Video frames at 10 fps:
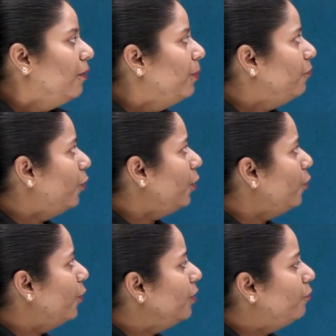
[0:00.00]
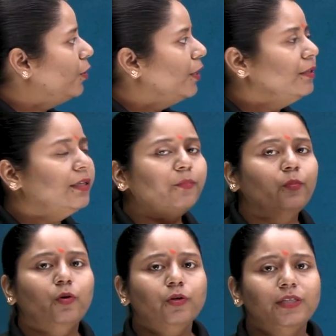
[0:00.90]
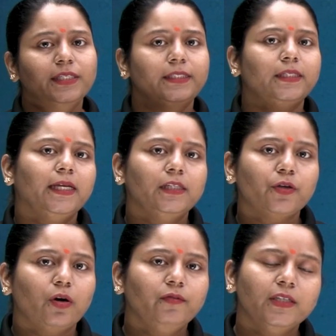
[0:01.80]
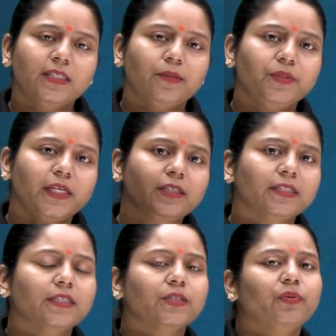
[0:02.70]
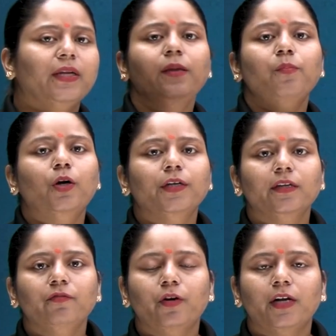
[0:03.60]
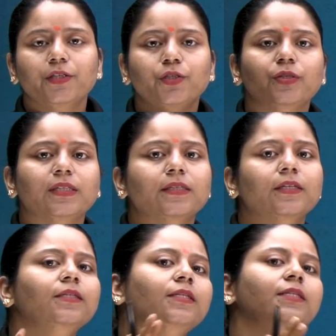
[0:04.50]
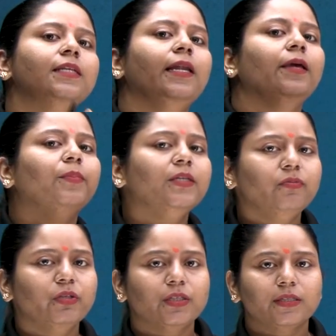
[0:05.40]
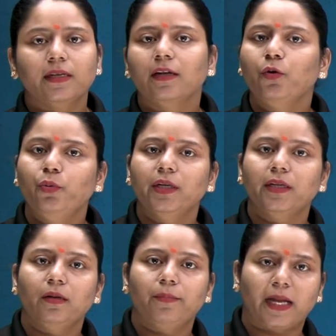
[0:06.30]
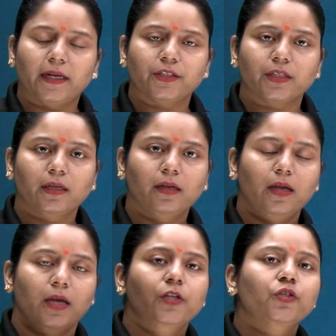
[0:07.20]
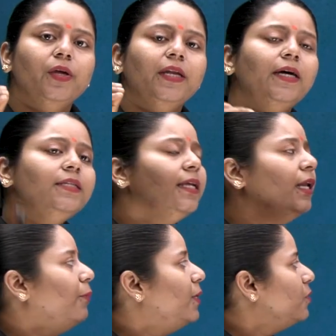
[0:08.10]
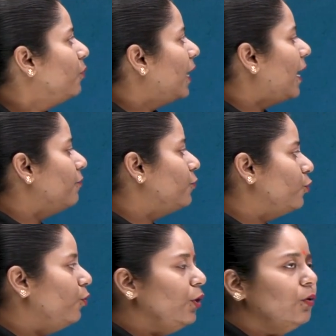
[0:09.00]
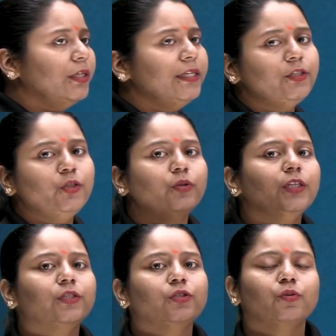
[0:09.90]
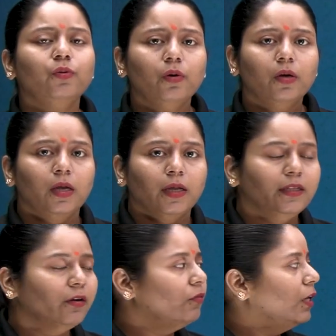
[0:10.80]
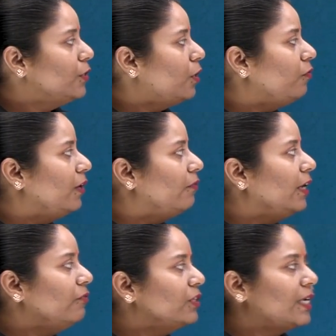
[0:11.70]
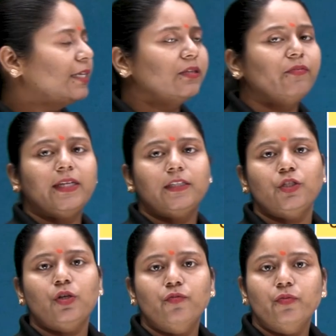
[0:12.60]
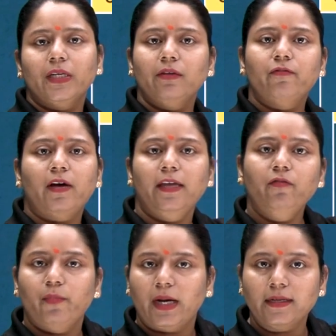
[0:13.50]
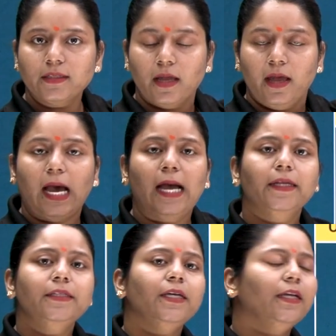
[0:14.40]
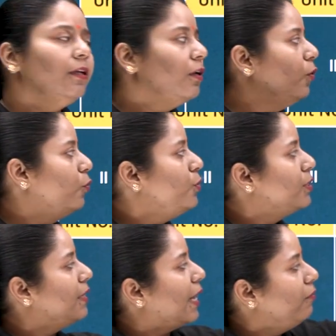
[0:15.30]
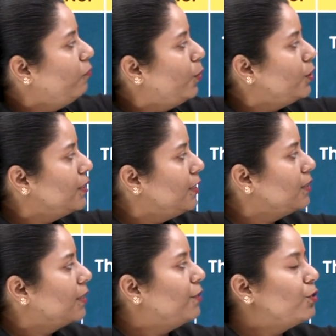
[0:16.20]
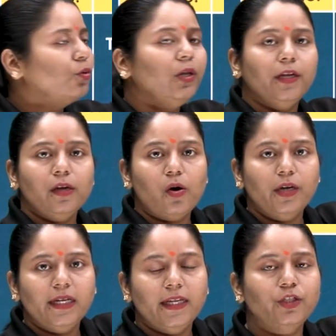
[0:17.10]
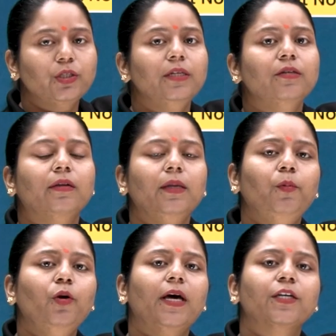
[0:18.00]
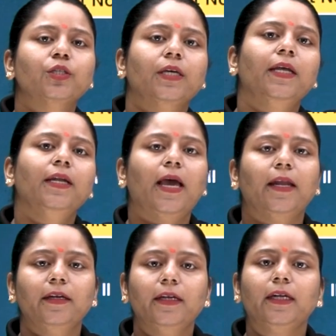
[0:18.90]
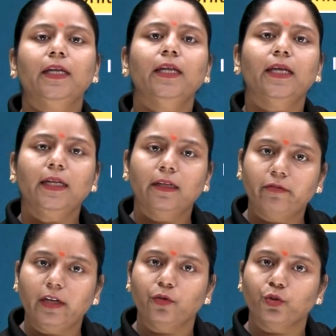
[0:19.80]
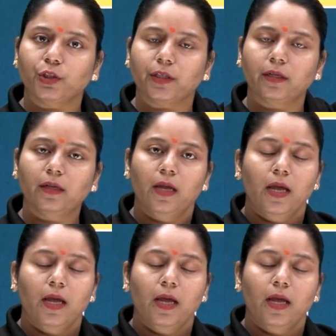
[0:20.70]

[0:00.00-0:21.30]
Before going for the more details of the subject, it is very important for us to discuss the syllabus which is included in biology. So in our syllabus, we have two units. Unit 2, the world of living, which has a weightage of 25 marks, and it includes life process, control and coordination, reproduction and heredity and evolution.